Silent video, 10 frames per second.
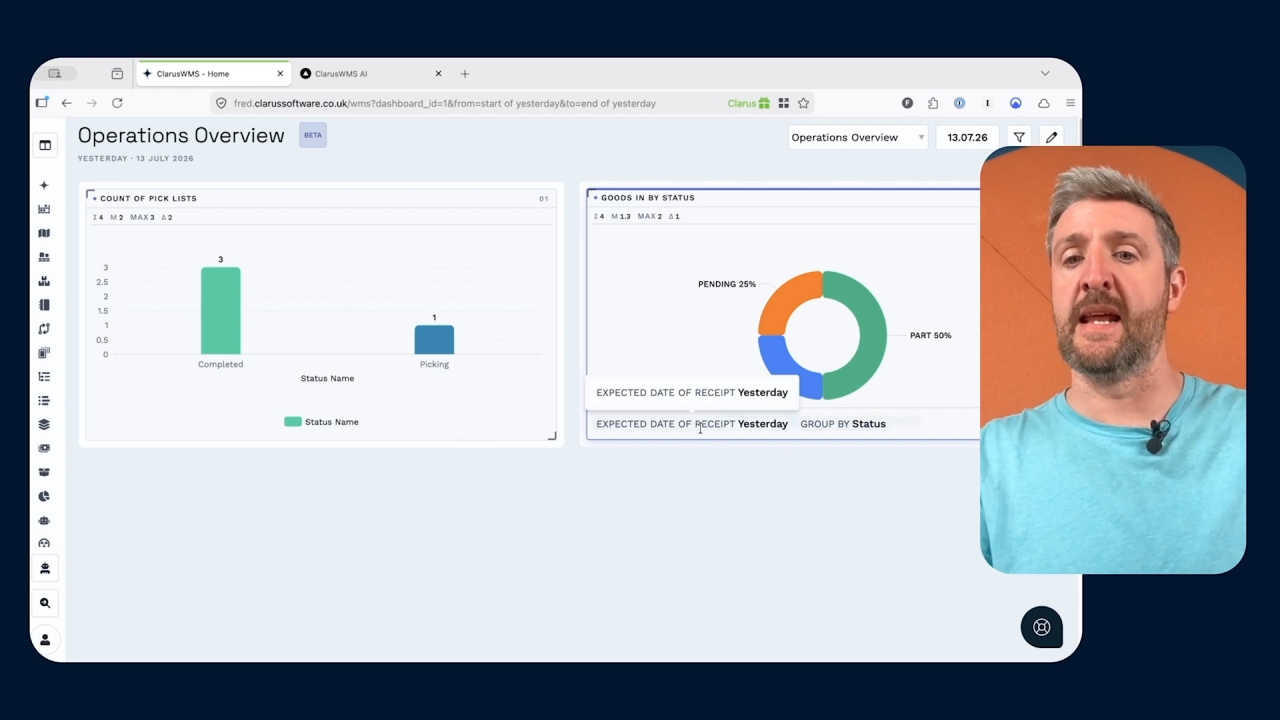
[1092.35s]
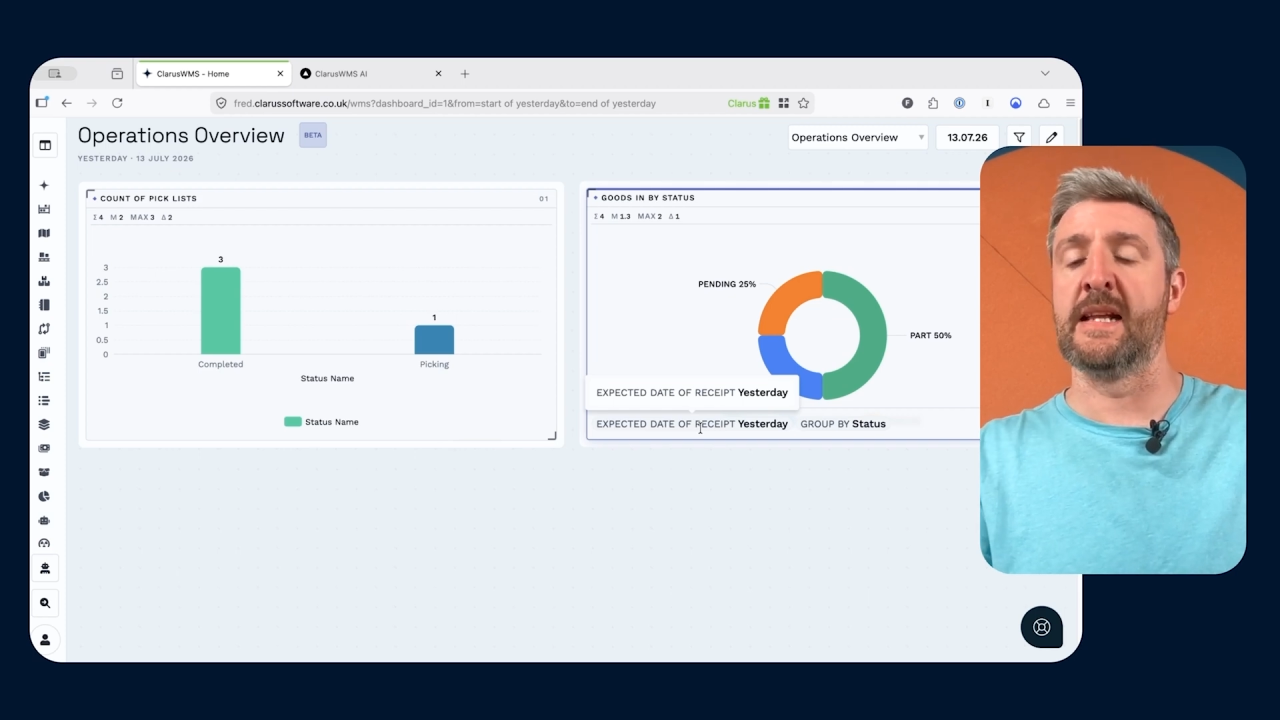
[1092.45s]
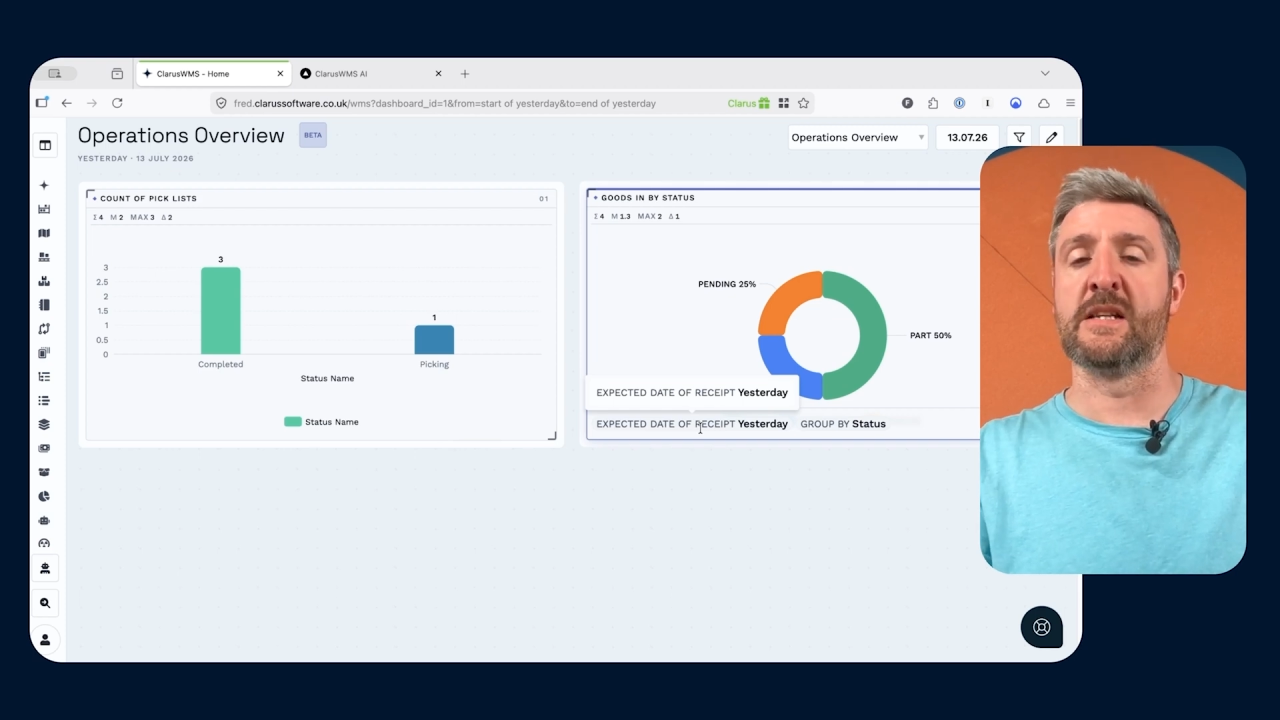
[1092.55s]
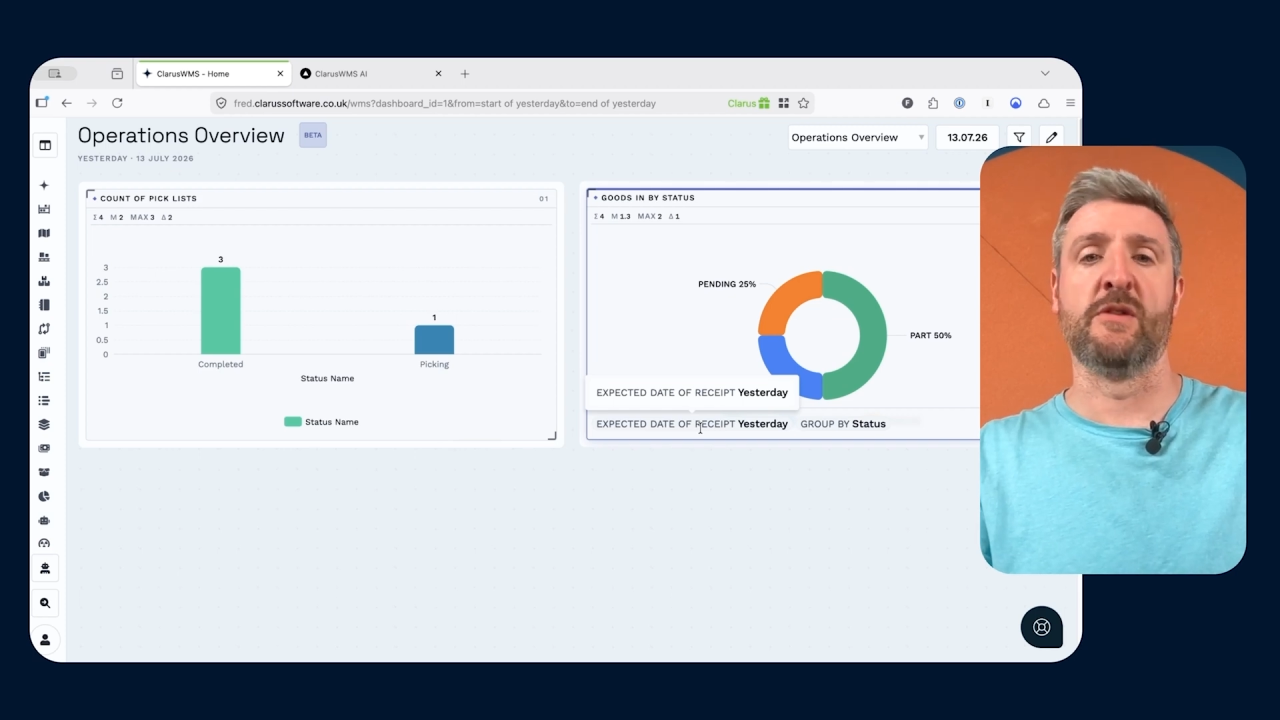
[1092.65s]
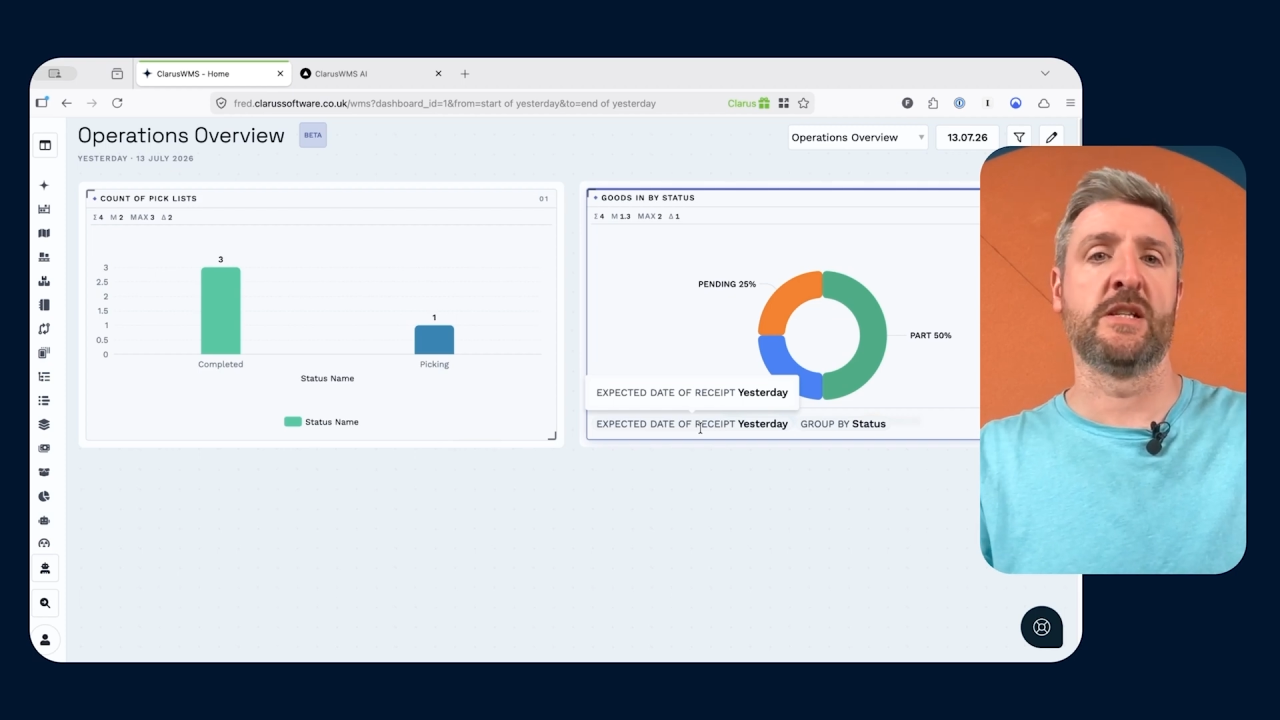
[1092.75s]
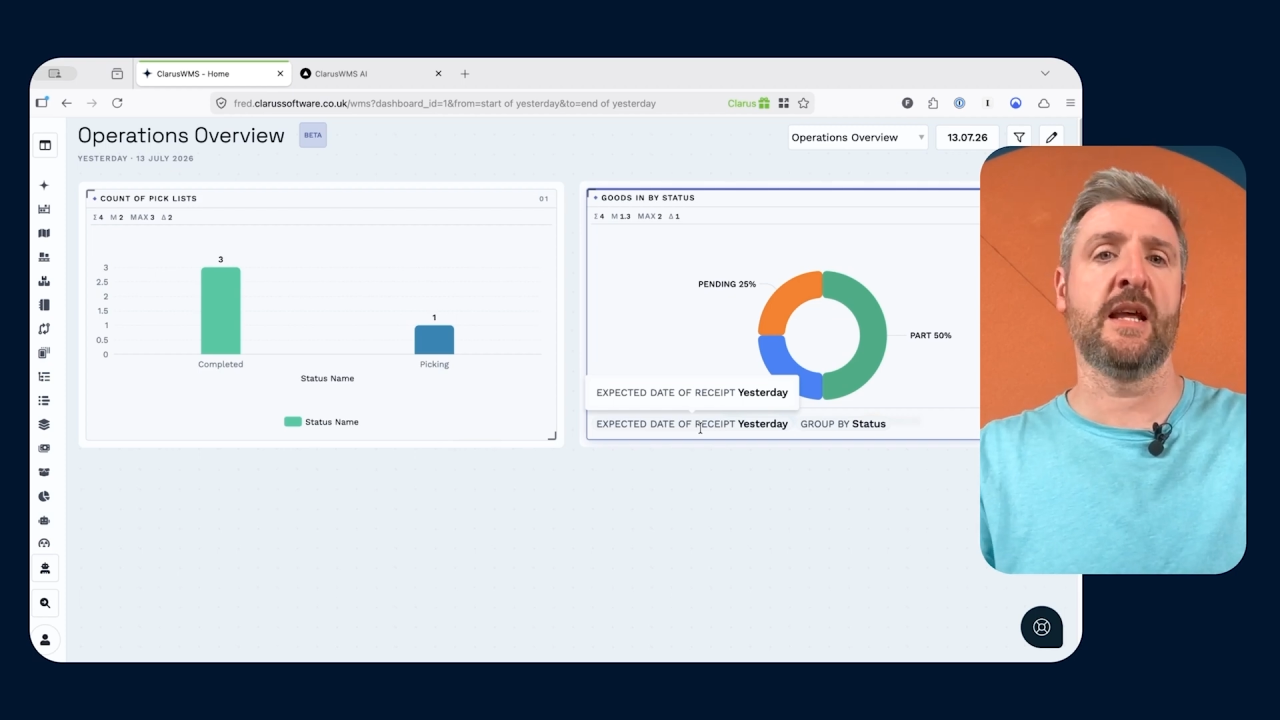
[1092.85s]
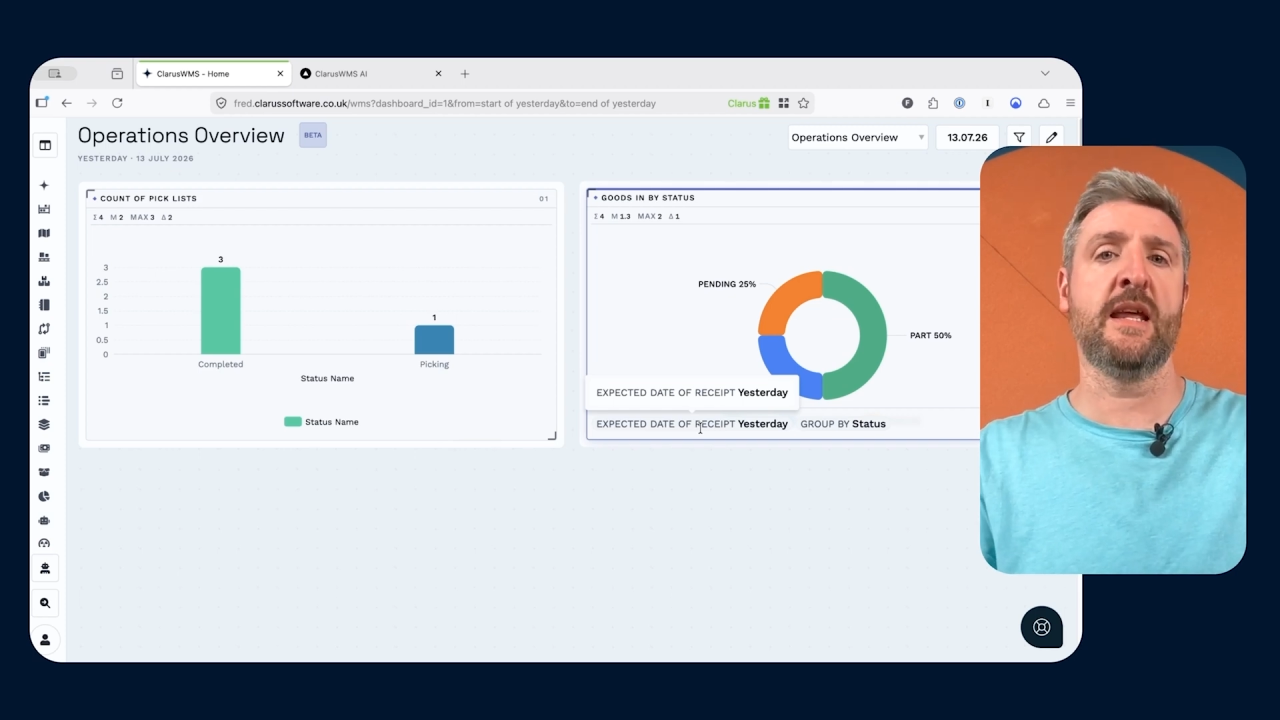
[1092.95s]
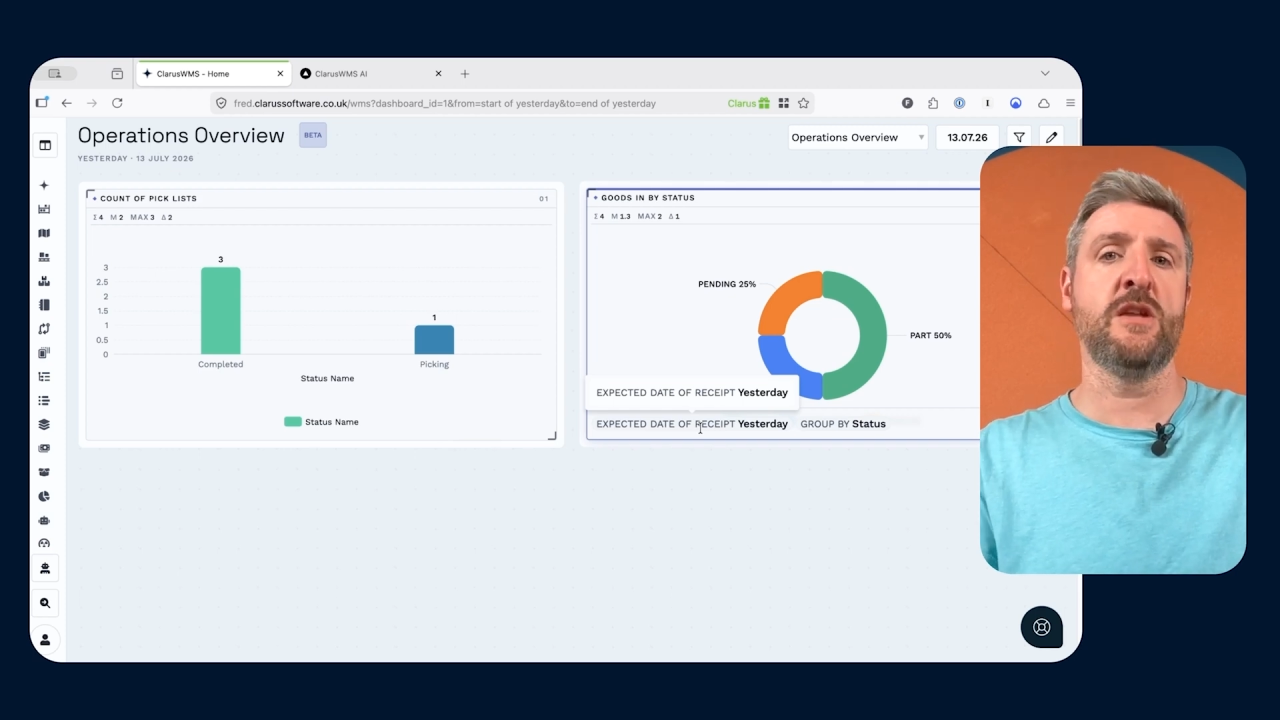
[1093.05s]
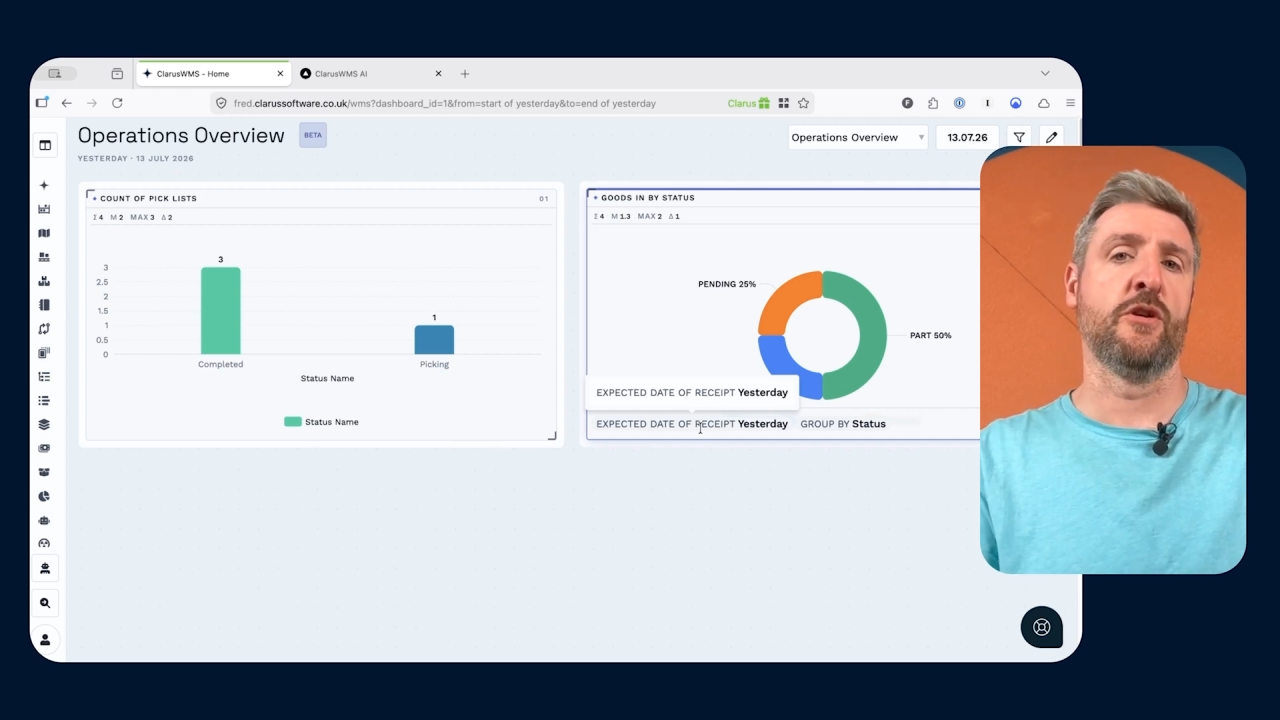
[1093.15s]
date of receipt,